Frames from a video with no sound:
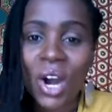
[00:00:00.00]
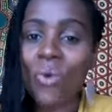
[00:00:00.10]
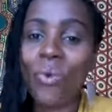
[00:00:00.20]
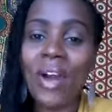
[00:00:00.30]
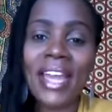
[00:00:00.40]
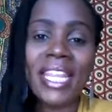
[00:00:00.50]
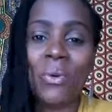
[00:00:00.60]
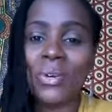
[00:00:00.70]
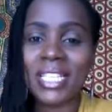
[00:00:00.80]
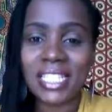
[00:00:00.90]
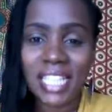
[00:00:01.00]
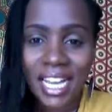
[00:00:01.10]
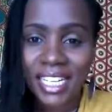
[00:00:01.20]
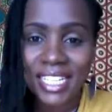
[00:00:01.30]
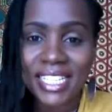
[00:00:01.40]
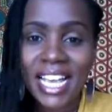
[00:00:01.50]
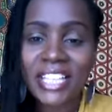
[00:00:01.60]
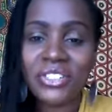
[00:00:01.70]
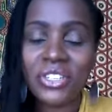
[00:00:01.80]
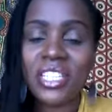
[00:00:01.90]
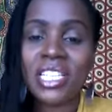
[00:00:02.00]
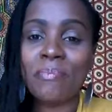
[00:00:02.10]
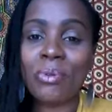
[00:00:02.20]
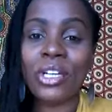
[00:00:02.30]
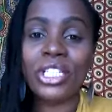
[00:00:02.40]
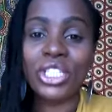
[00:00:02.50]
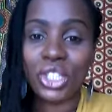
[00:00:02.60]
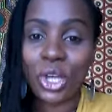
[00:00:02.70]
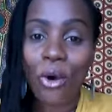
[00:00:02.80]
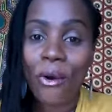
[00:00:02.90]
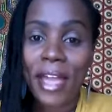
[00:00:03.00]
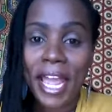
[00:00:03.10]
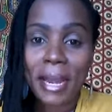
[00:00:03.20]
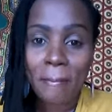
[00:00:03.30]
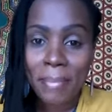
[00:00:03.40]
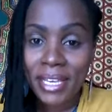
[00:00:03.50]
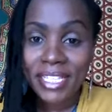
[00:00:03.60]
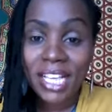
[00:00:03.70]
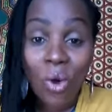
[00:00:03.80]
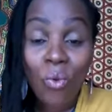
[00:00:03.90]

Where there was sadness, Jesus brought joy and peace.